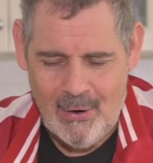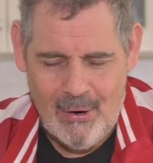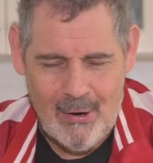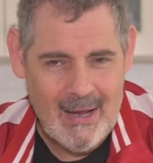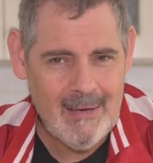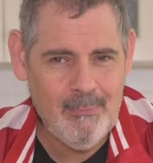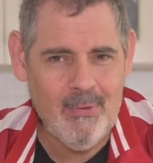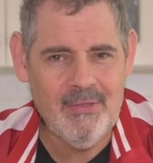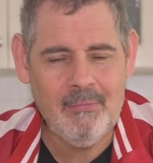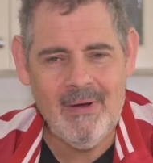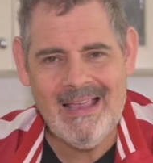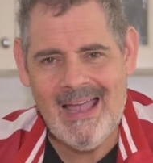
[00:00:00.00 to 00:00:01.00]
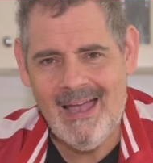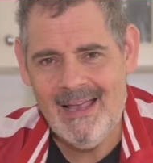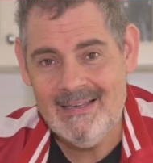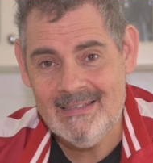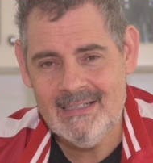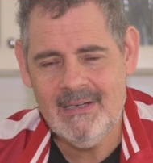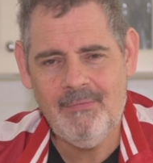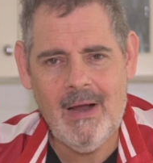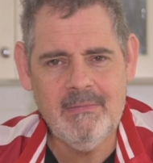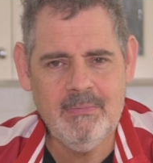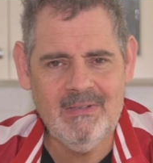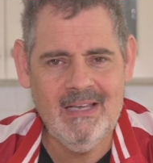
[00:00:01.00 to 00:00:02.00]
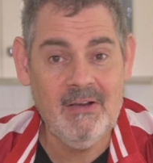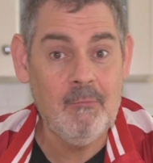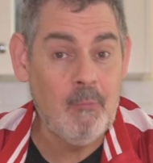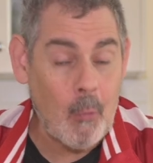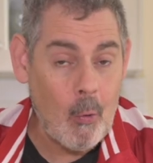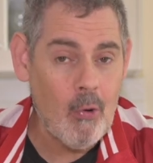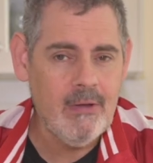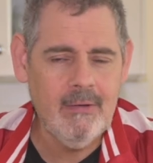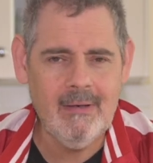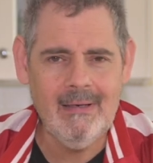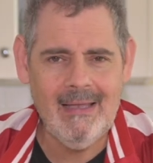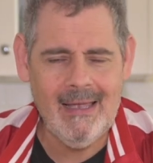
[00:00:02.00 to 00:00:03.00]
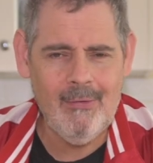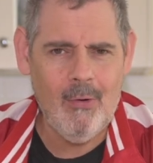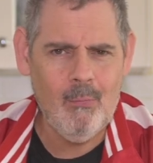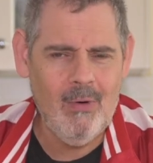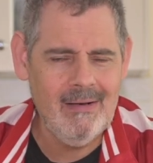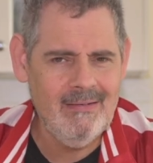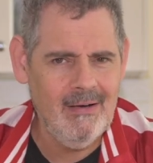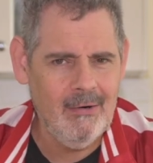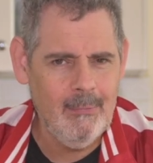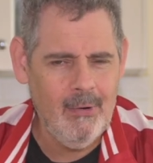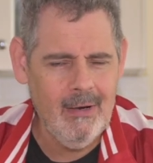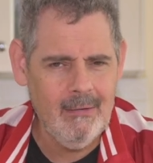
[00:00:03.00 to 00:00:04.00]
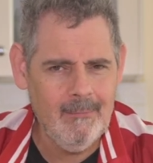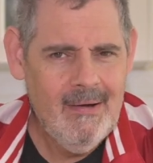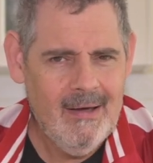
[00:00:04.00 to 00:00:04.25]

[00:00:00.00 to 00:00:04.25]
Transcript: 8.3K 60 frames per second raw you can get on 1 terabyte?